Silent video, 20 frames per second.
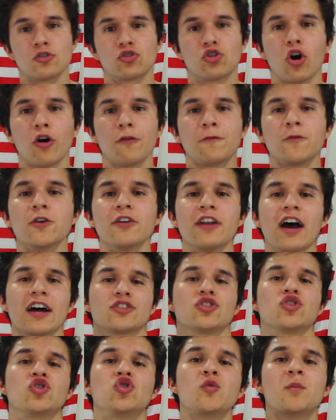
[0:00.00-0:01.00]
So if you're
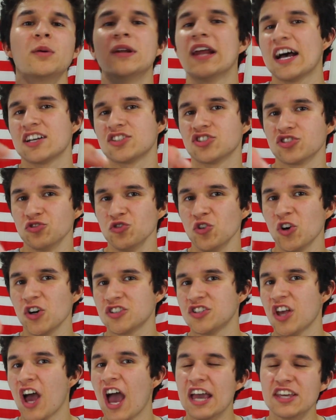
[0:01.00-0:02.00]
not stupid as your
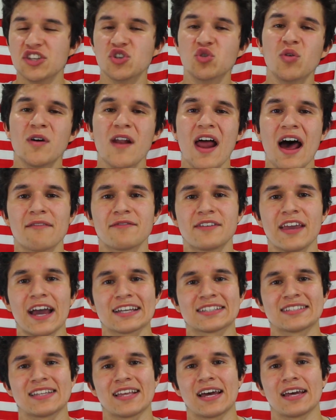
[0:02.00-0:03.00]
looks, you would have
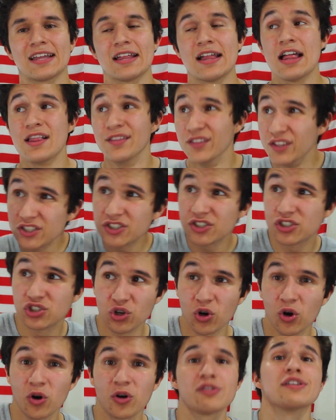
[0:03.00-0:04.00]
guessed that. The
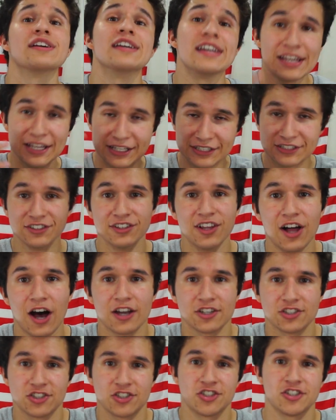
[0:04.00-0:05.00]
store is
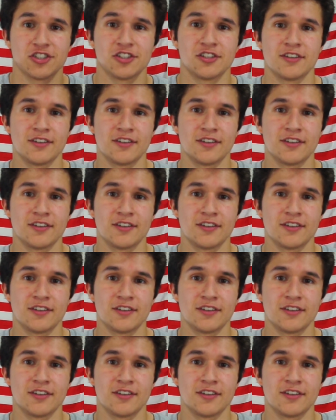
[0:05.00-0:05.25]
Lush.